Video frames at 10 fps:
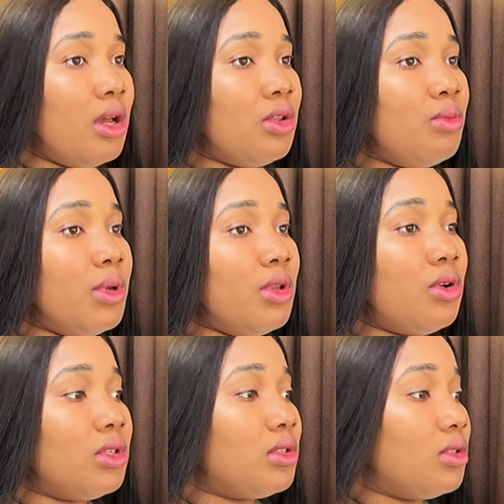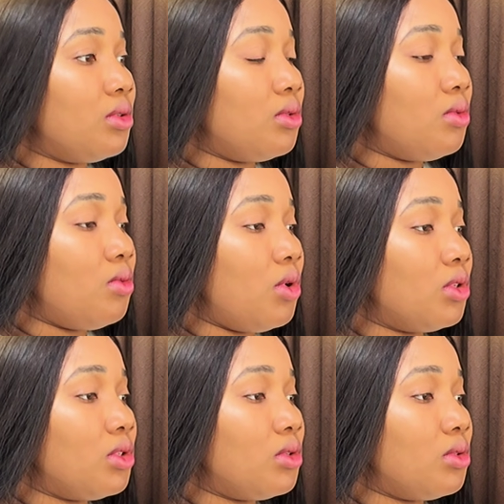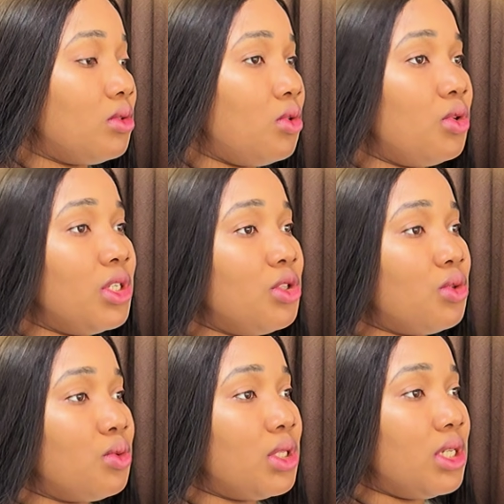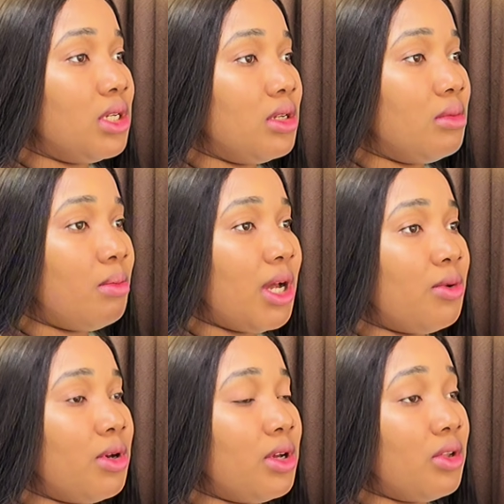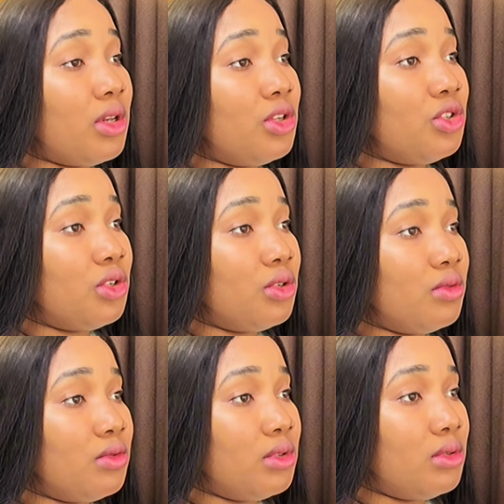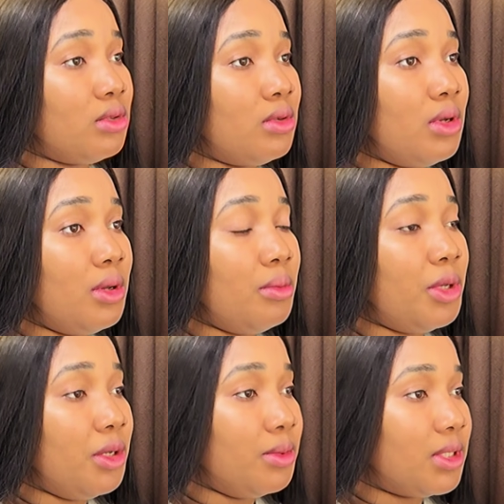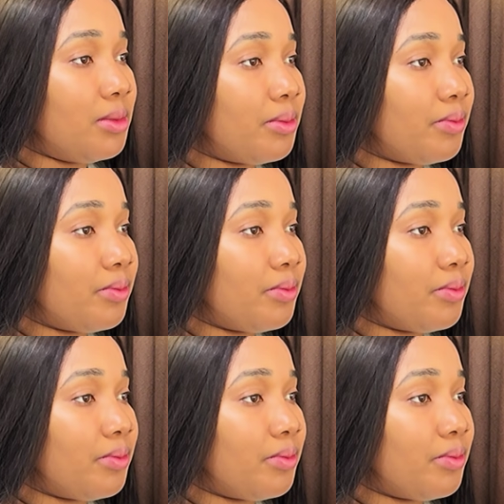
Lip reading: you may not want to go into the manual calculation of pips.